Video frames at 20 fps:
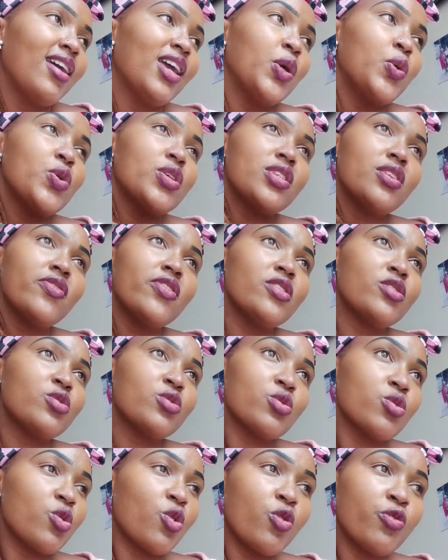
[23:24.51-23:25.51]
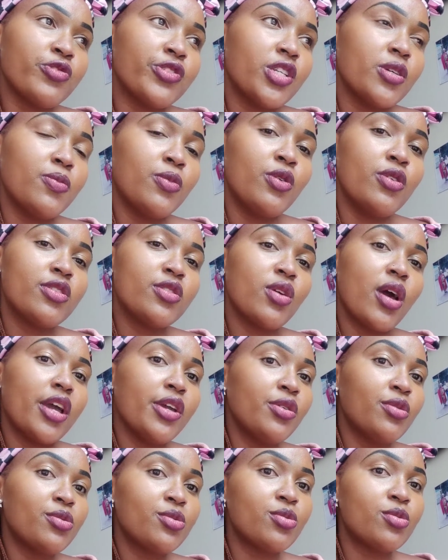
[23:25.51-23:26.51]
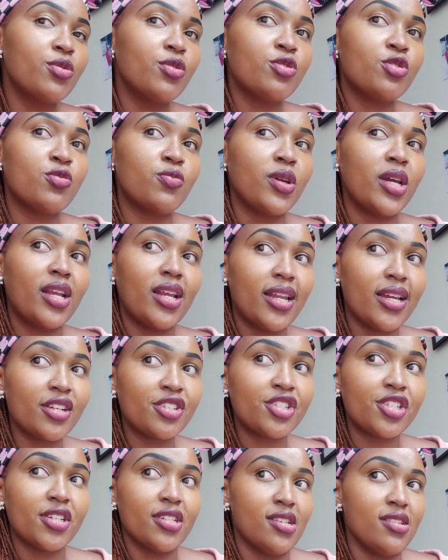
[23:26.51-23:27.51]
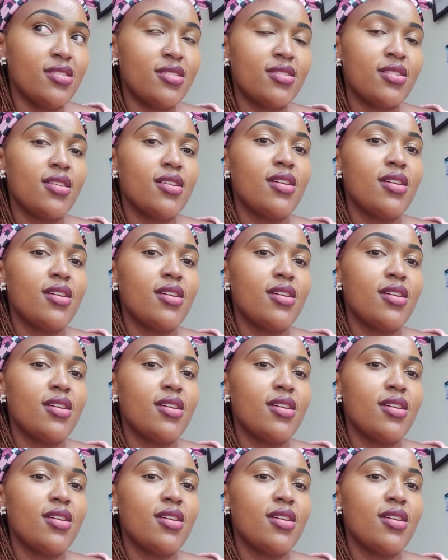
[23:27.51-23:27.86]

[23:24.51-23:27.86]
He was even so comfortable. So I used to go to my lectures